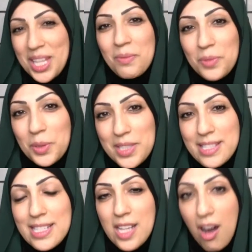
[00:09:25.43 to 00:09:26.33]

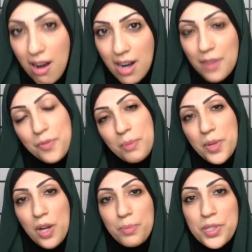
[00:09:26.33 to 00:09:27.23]
influences are from
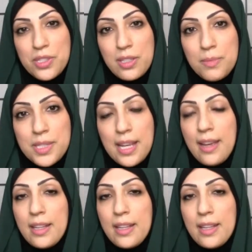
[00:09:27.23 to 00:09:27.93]
non-Muslims,